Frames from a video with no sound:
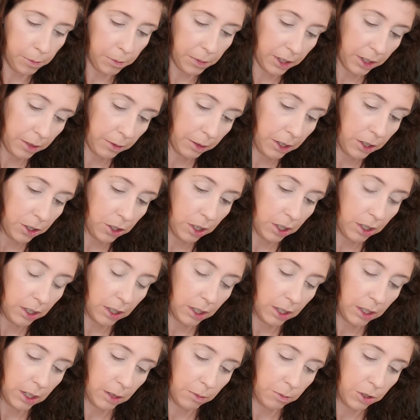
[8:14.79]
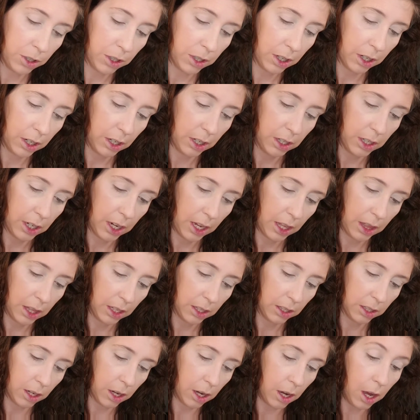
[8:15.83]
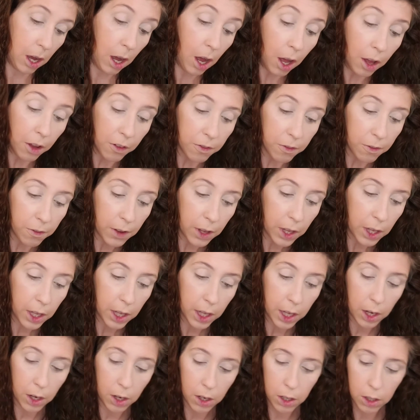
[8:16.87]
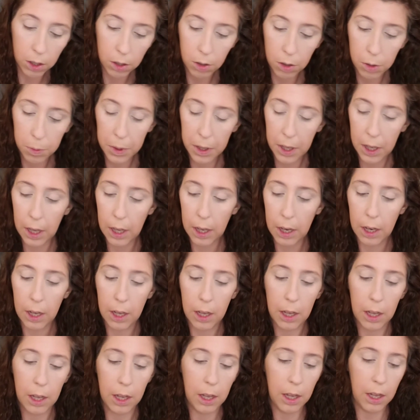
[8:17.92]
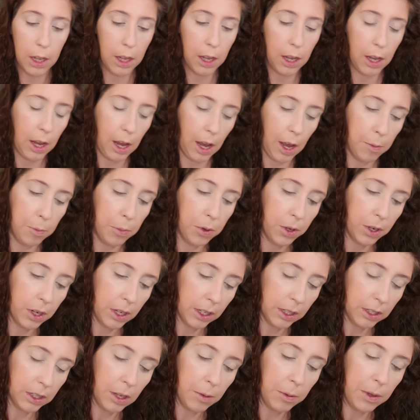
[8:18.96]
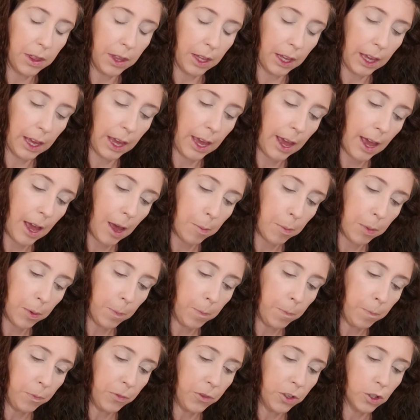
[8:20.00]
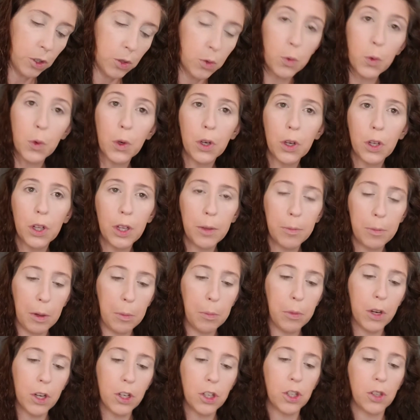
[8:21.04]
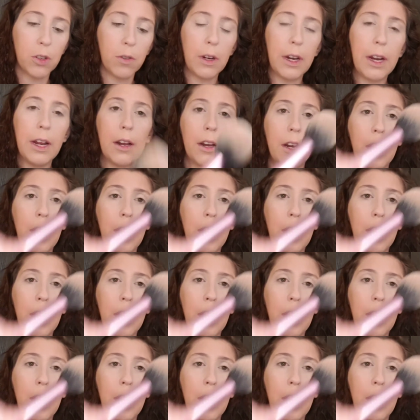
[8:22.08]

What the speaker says: especially since I'm just going to take this off here a little bit. I'm putting some in the cap, swirling my brush around.